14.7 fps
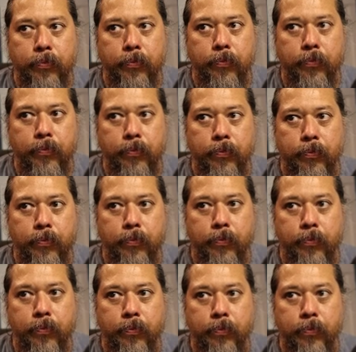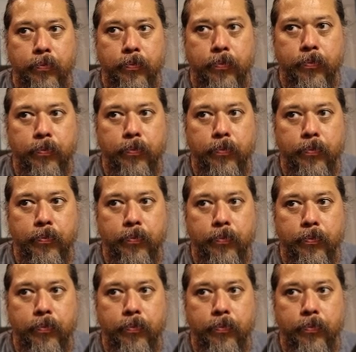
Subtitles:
Nobody speaks.